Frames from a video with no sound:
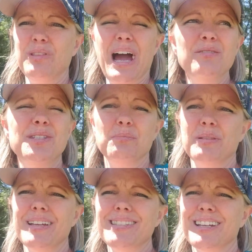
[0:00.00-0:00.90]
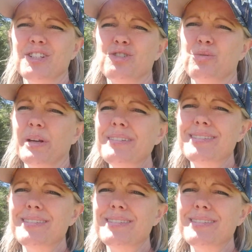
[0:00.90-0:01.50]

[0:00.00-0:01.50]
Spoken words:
lousy place like a truck